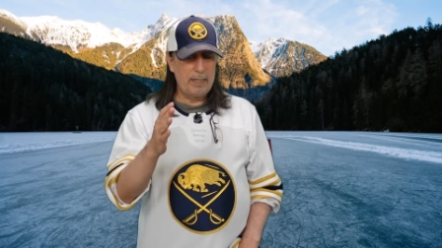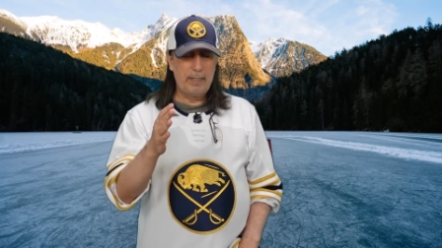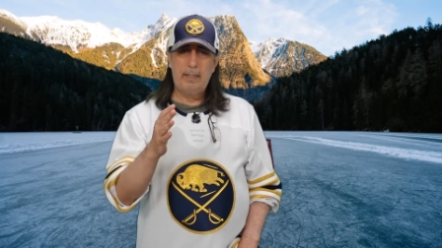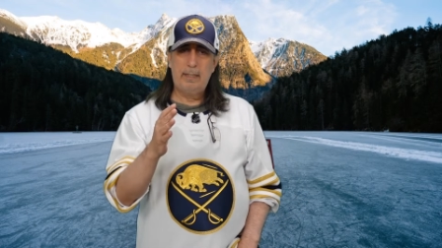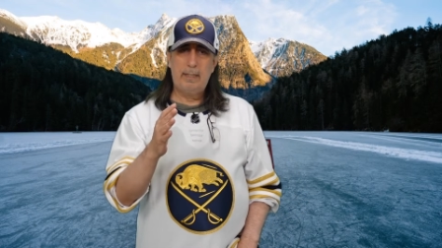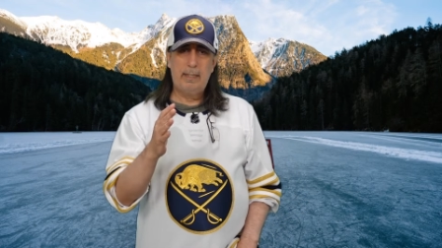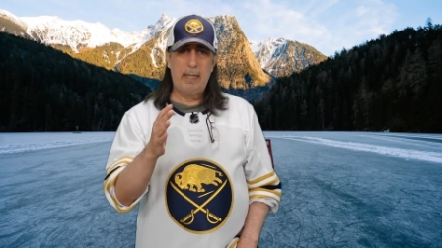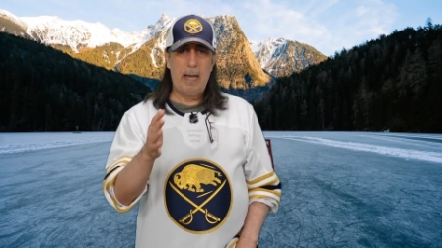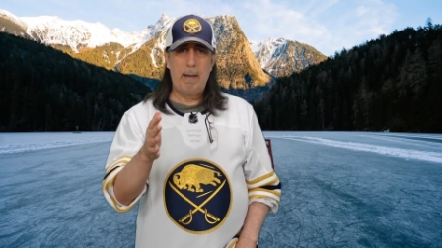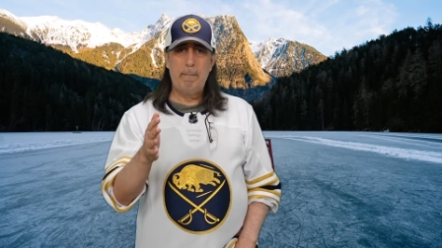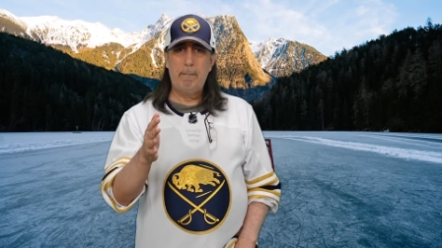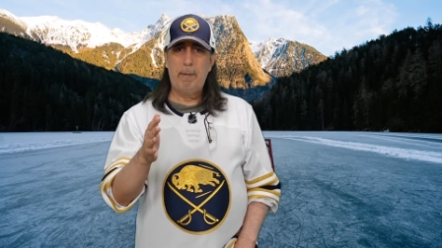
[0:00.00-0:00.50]

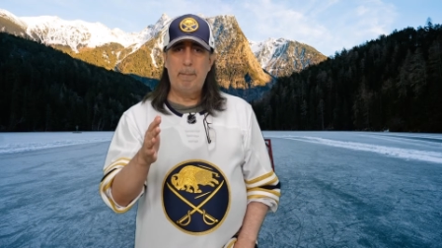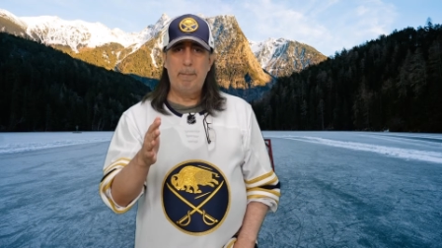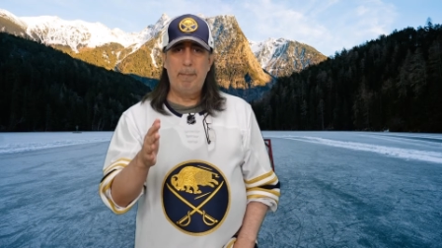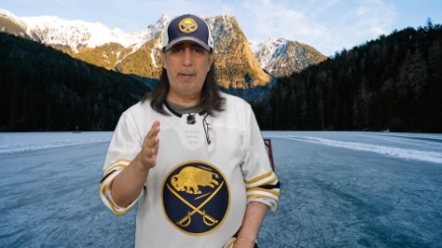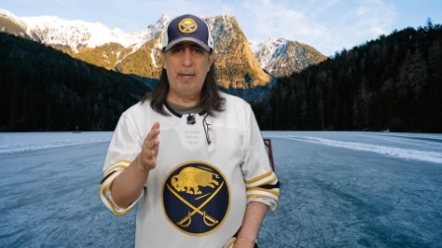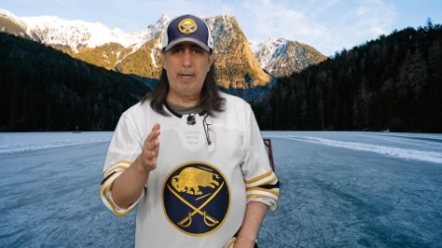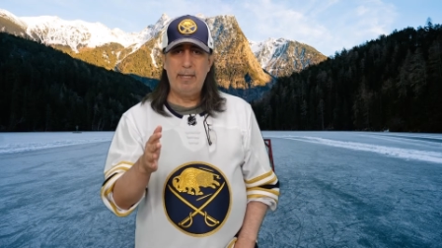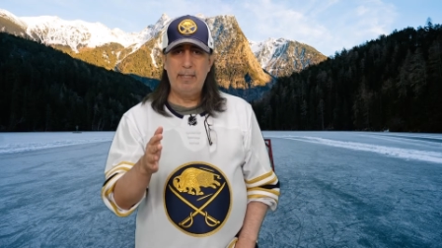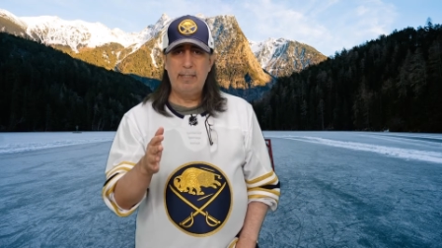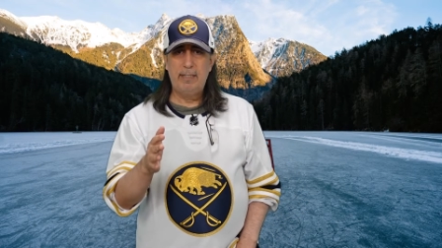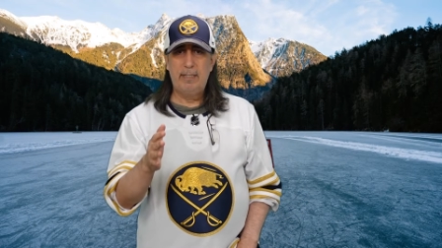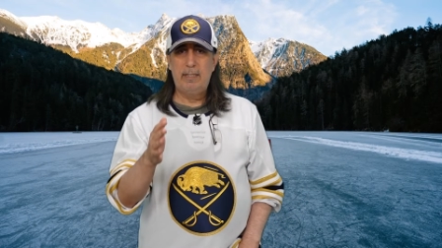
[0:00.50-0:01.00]
at Tampa
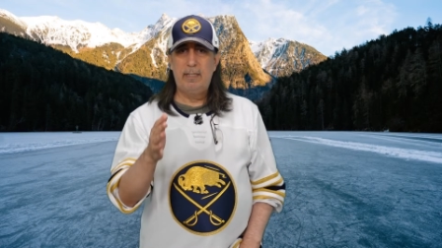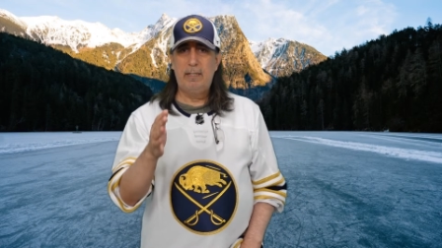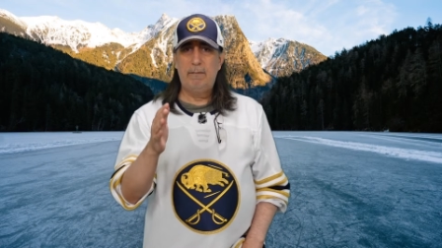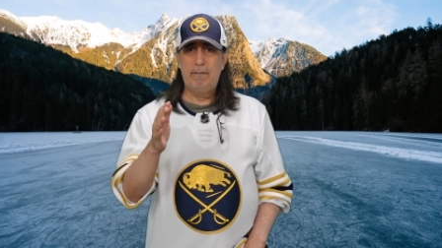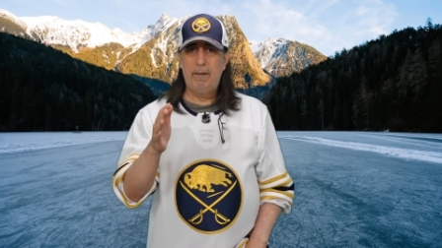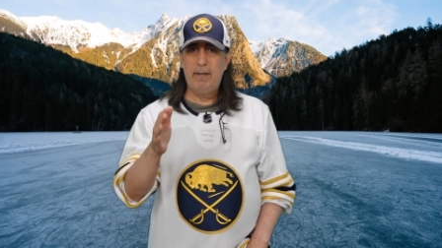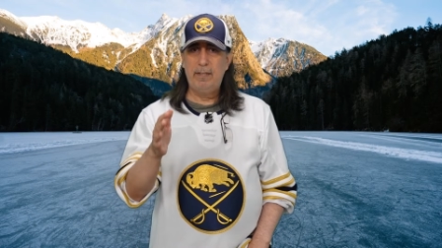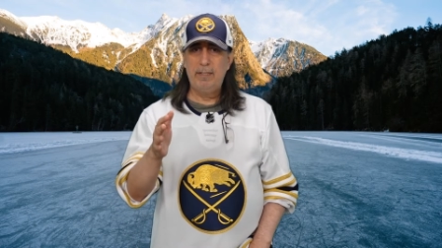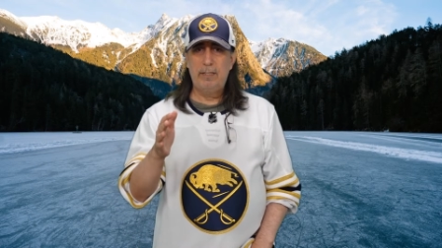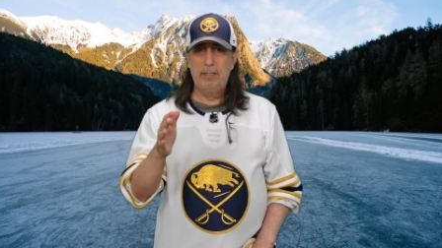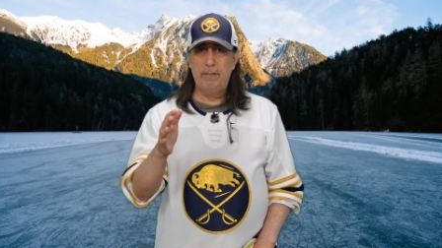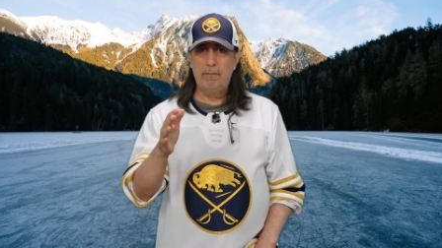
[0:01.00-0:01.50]
Bay's
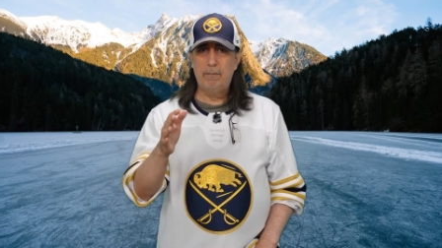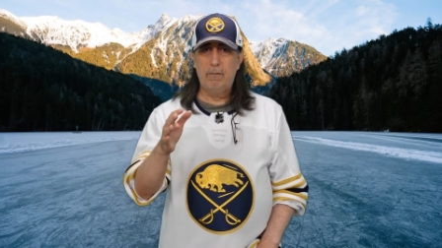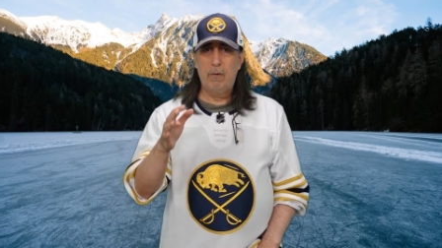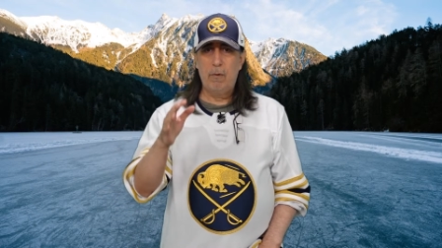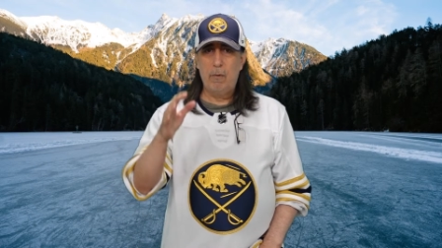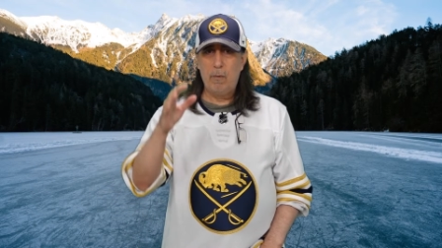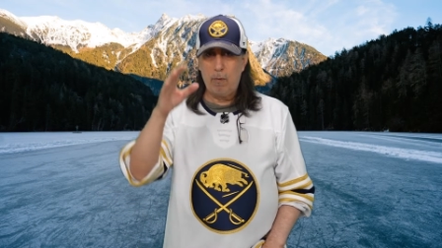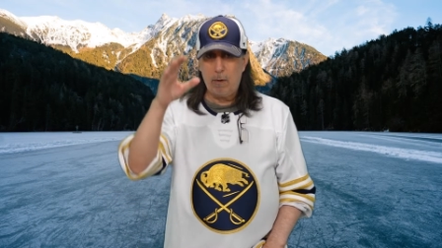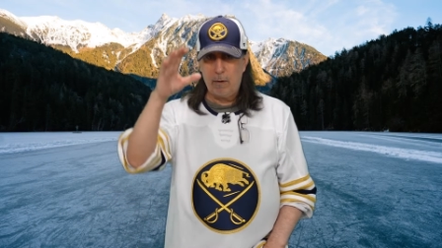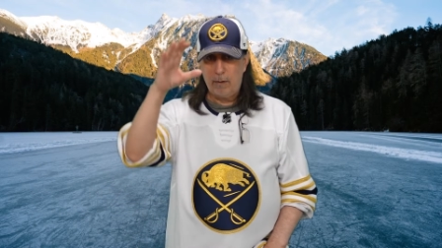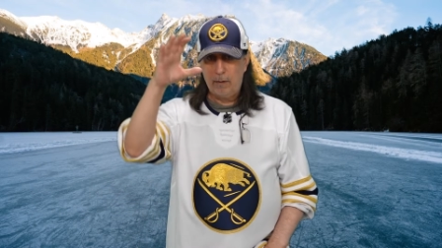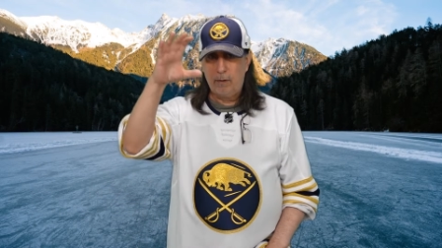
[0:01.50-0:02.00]
defensive
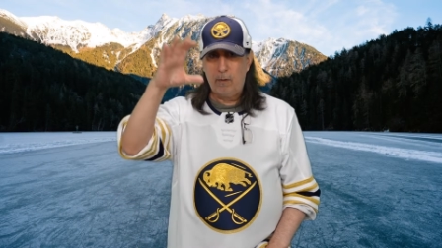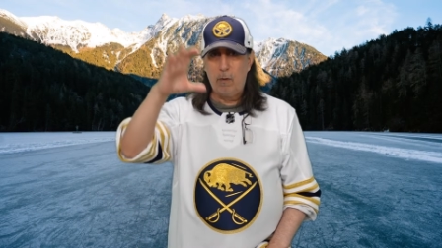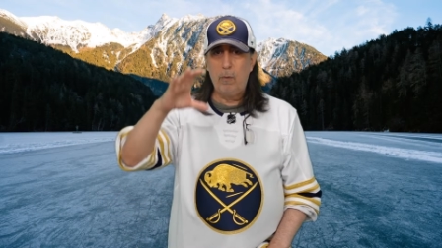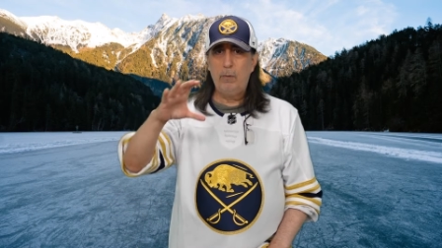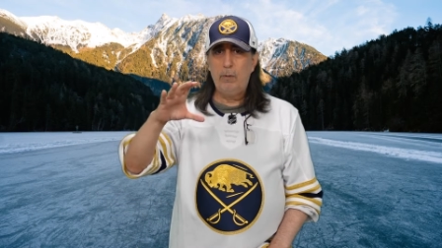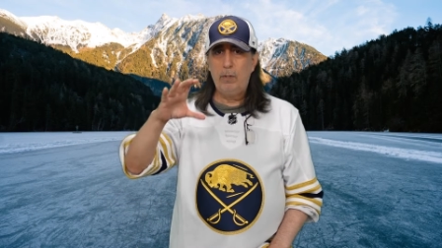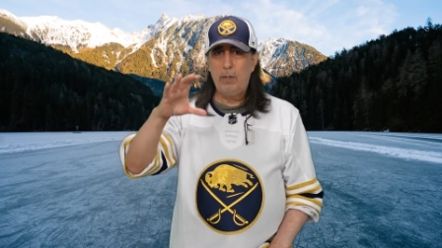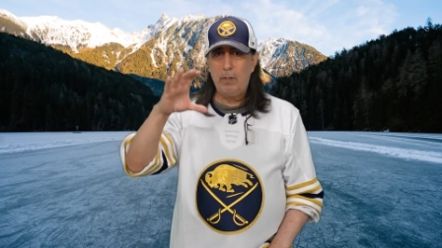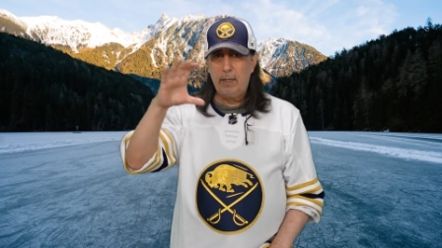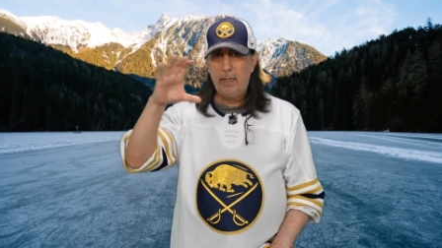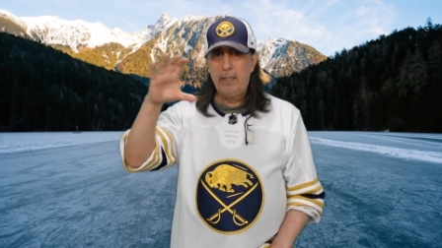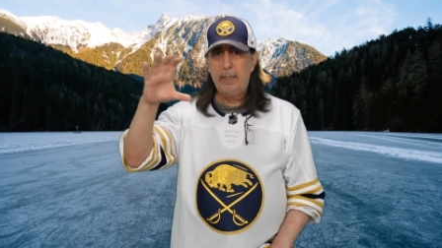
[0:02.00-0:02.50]
core. Go
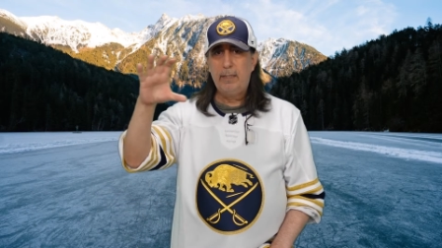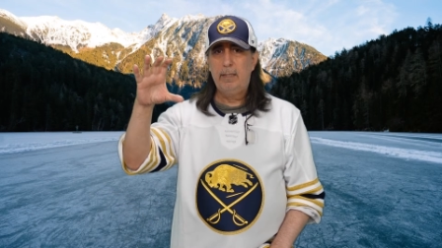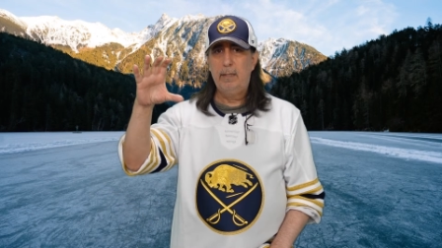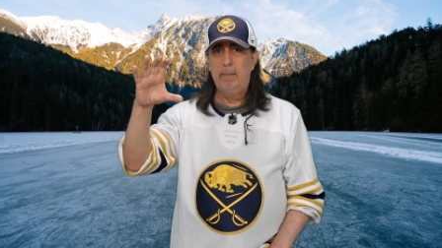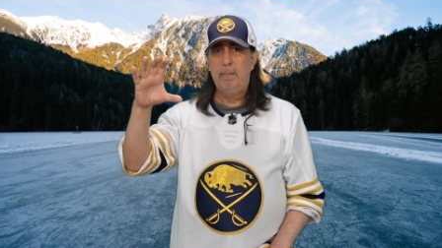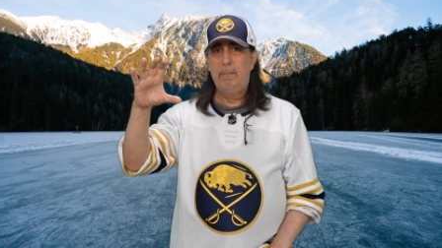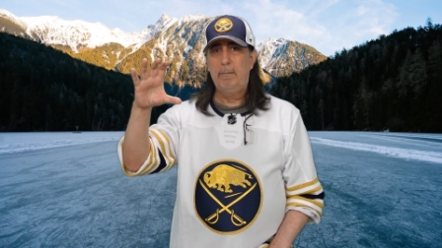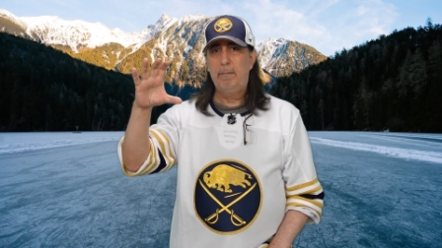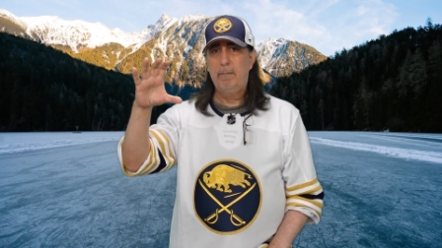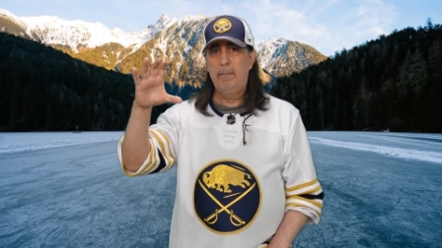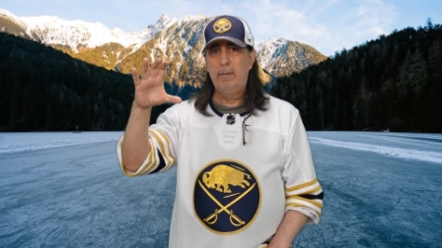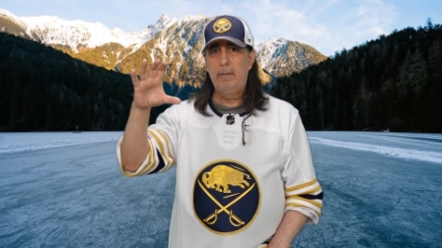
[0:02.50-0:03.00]
look at
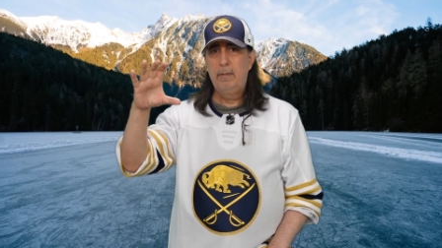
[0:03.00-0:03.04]
them.